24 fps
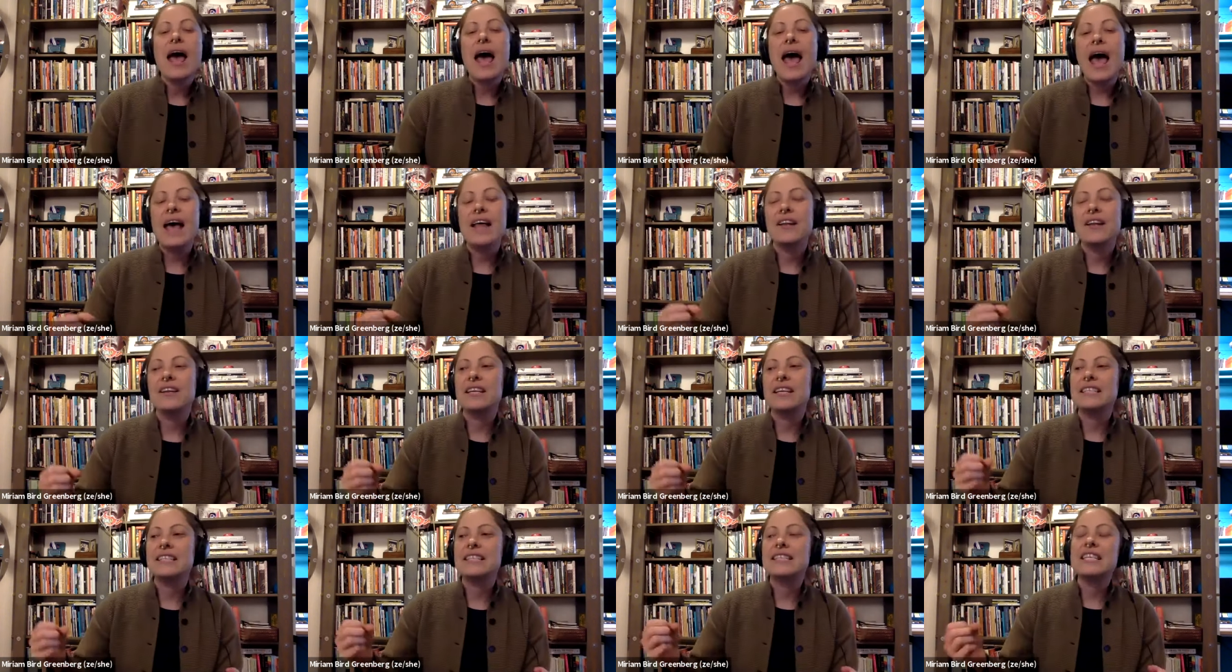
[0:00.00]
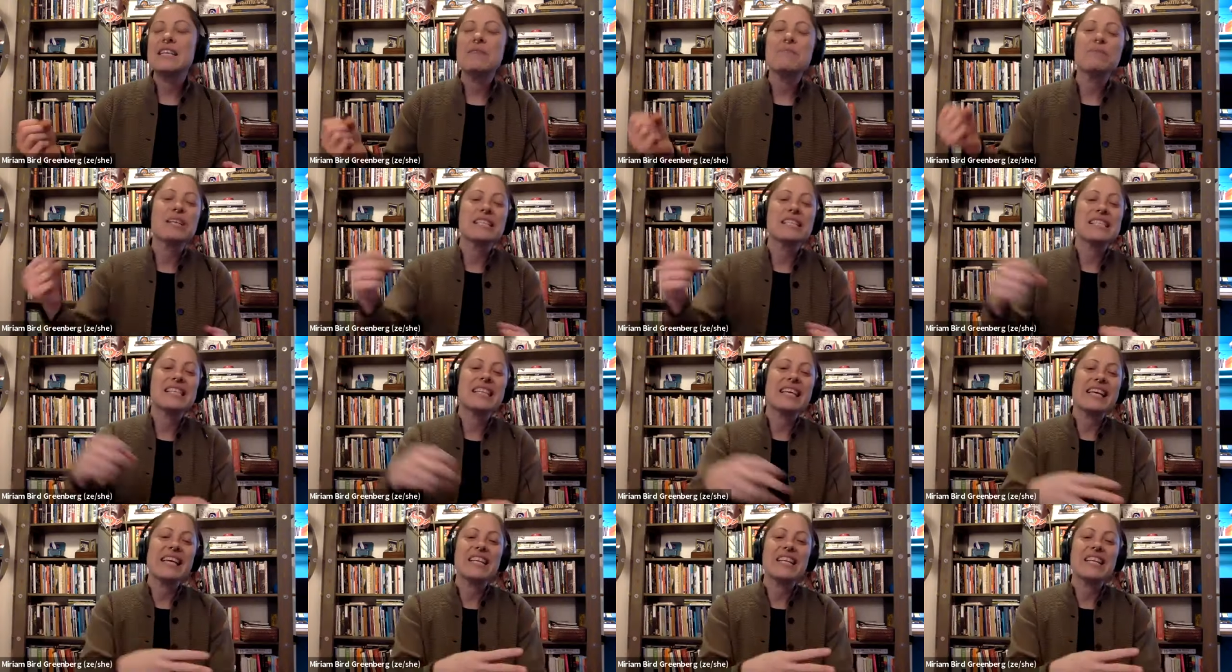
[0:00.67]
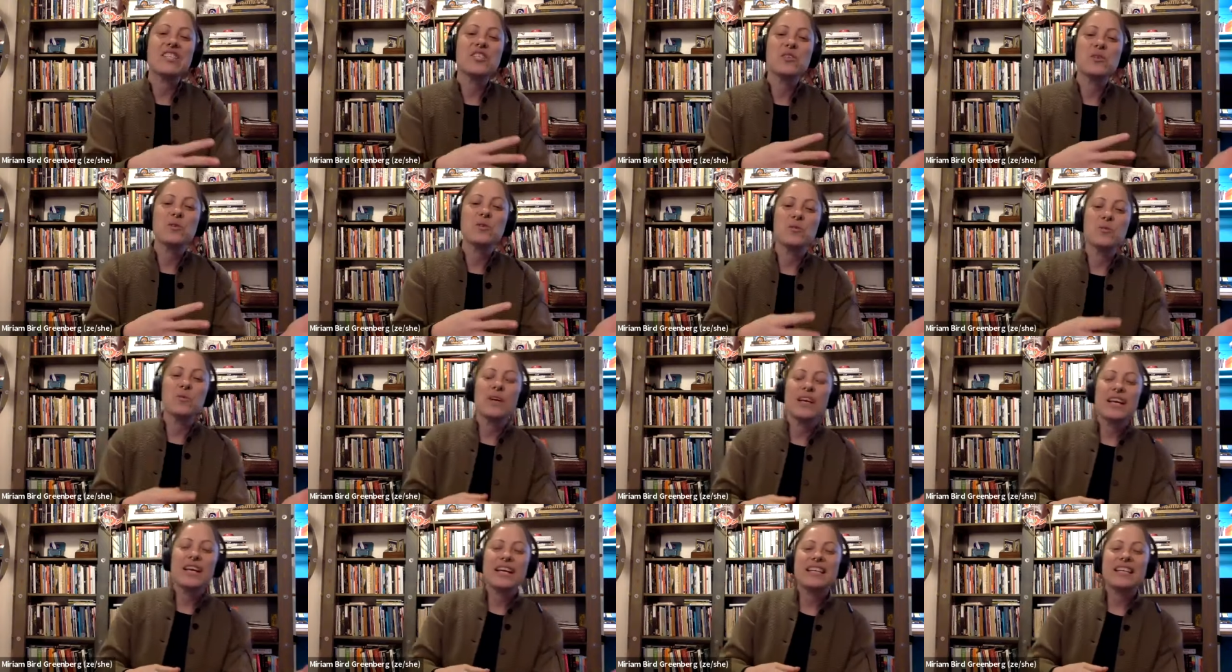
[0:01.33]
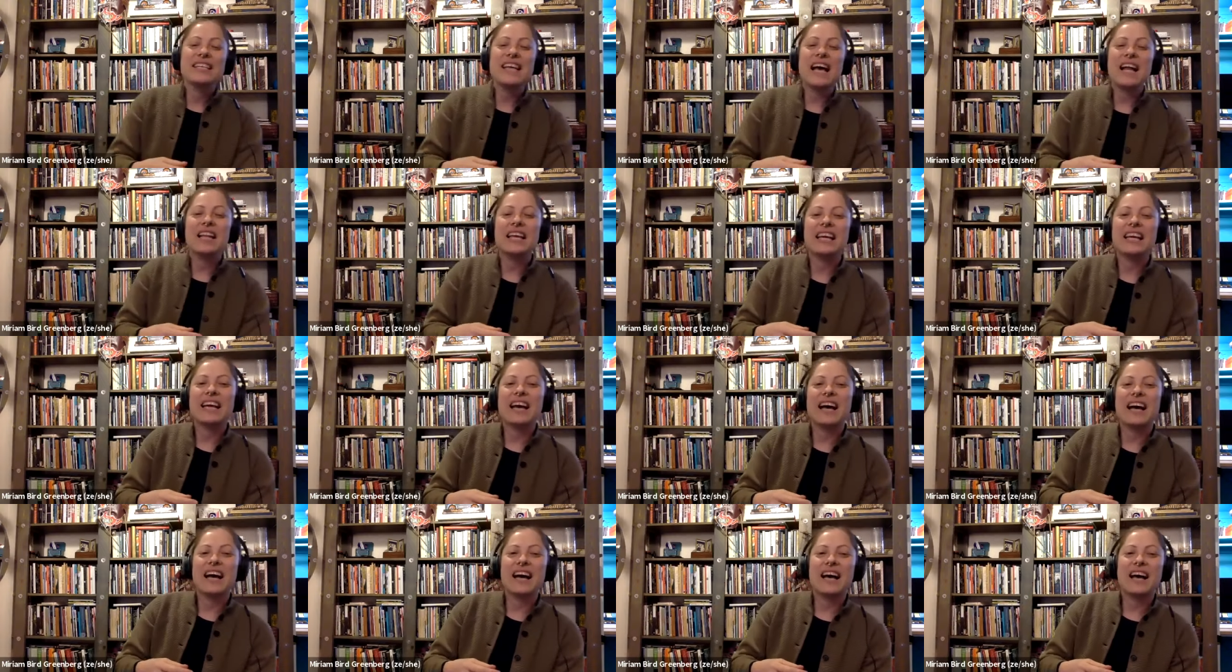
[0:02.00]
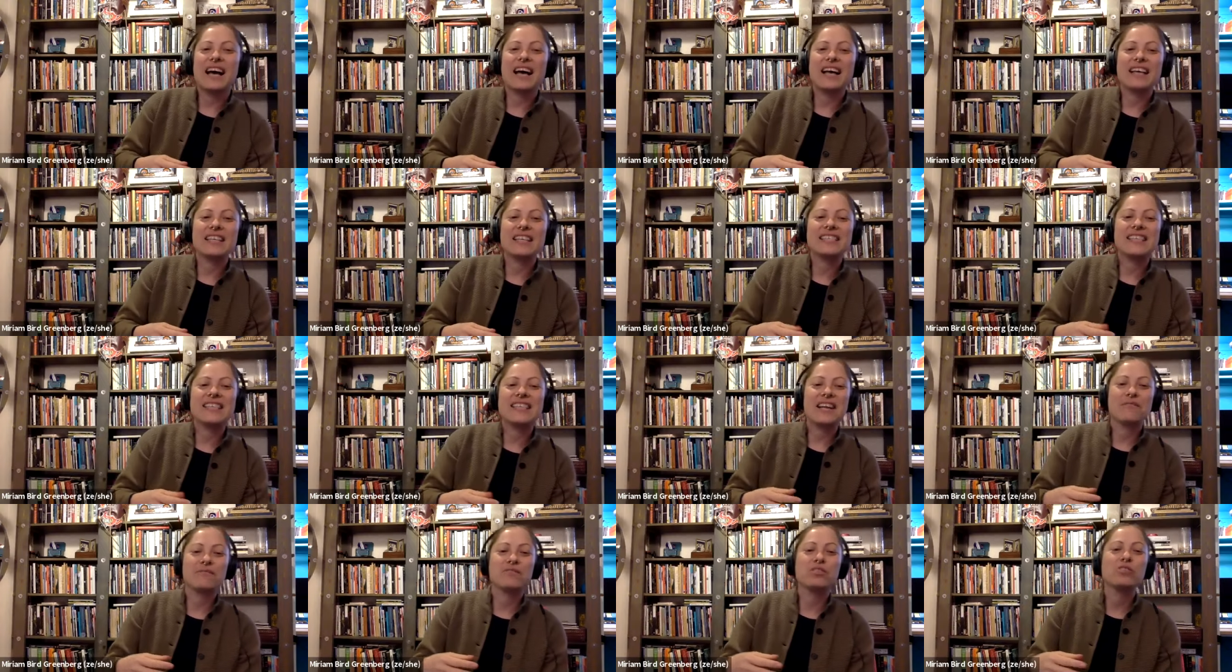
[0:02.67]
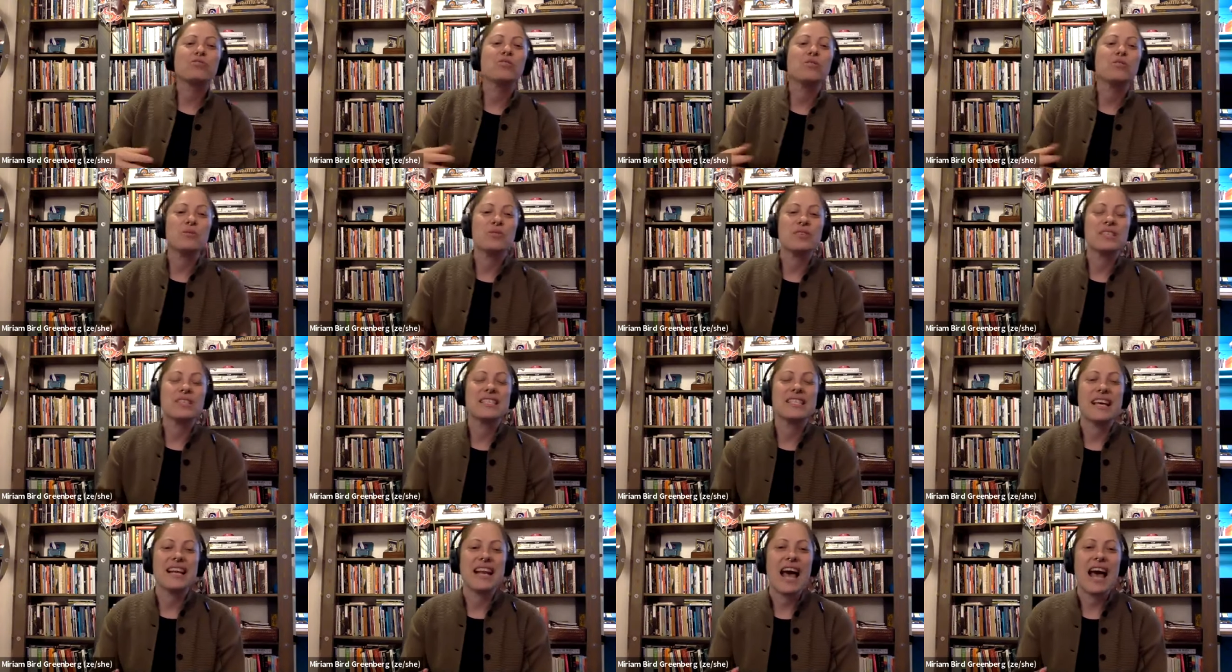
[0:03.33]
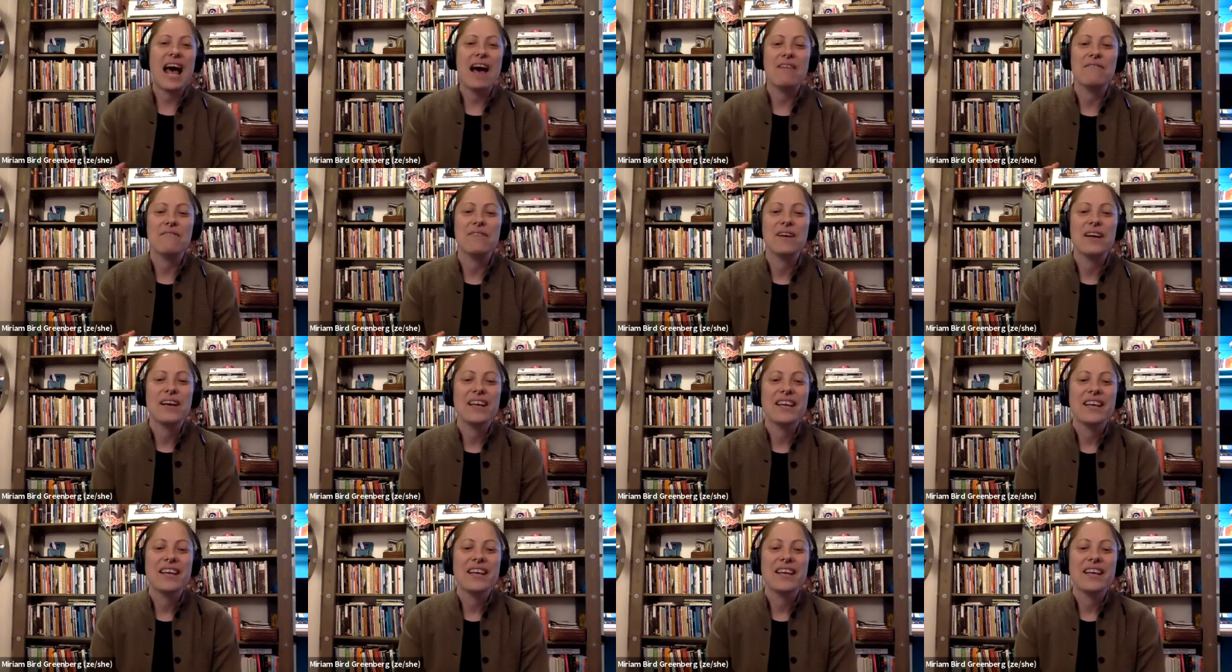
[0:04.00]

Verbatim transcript: and seamlessly into telling a set of truths that have